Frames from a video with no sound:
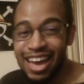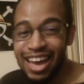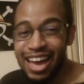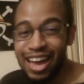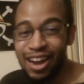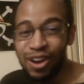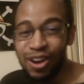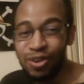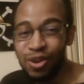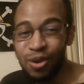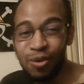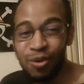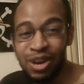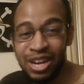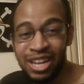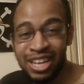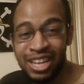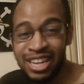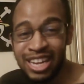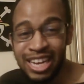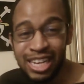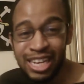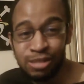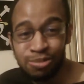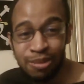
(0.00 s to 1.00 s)
I don't know what it
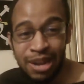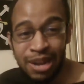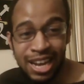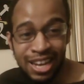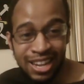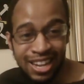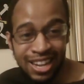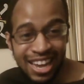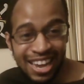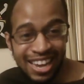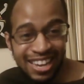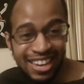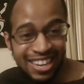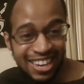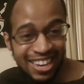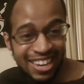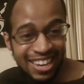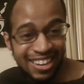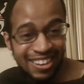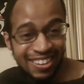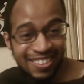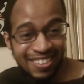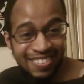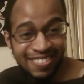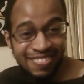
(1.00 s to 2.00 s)
is, but I like
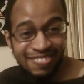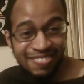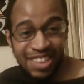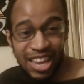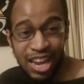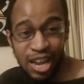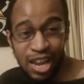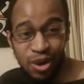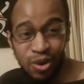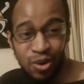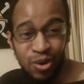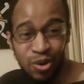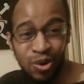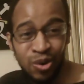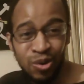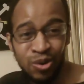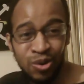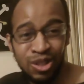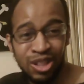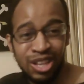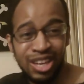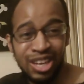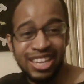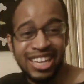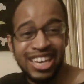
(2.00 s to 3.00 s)
it. And ooh,
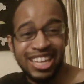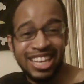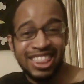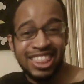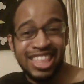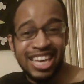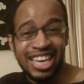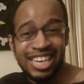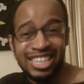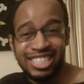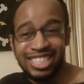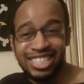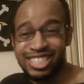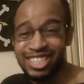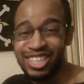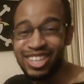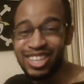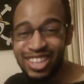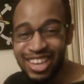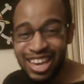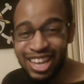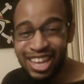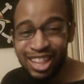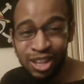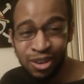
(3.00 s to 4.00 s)
look at this.
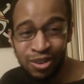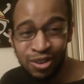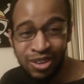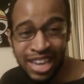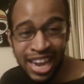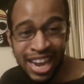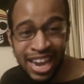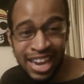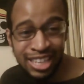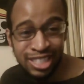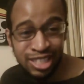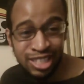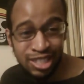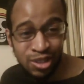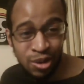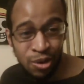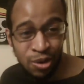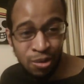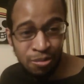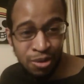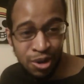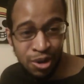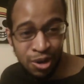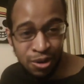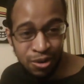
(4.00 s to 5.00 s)
Look at Liu Kang's new
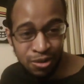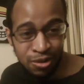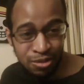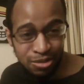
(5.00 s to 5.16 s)
move.